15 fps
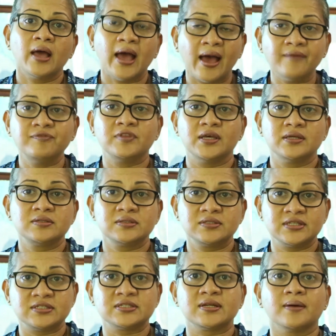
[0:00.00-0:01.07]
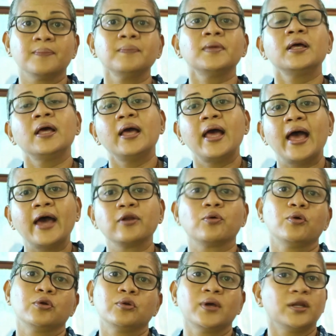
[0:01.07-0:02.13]
have this system and
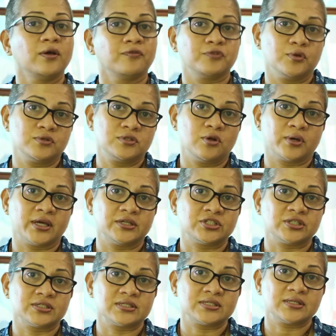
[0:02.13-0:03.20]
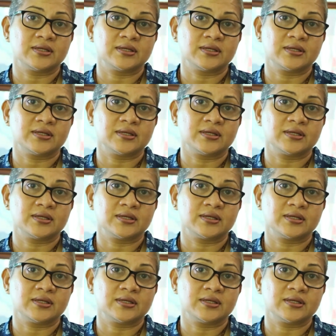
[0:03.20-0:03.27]
go to any of those locations.